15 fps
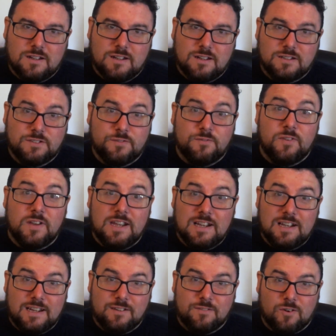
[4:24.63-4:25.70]
his
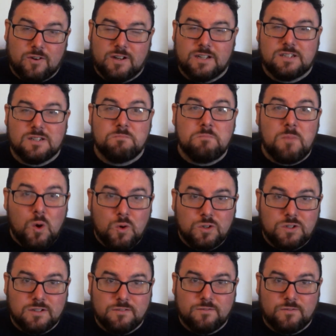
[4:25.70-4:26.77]
feeling for it, his
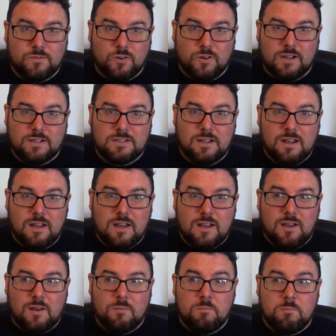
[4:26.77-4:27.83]
emotion for it
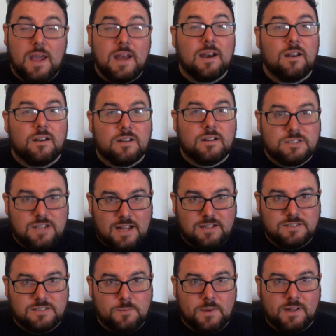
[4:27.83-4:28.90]
made a lot of
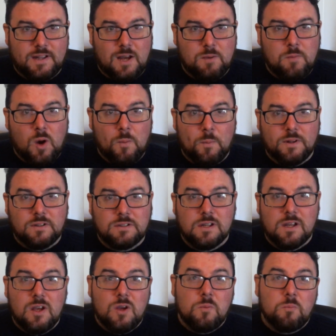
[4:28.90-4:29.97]
sense to me in that moment.
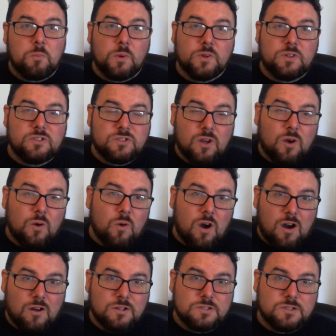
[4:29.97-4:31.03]
But so
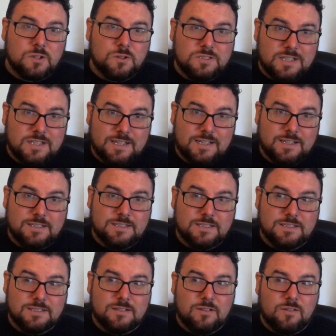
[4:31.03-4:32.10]
also did
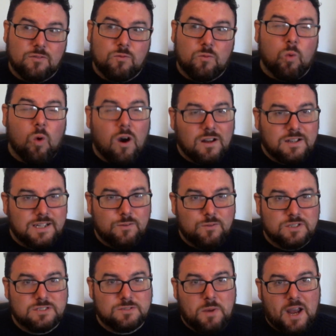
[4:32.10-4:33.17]
what he
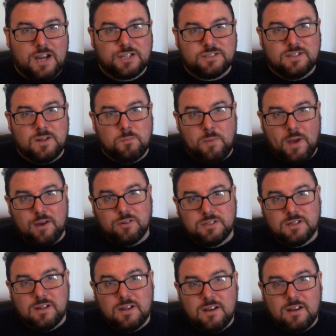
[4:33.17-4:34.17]
was passionate about.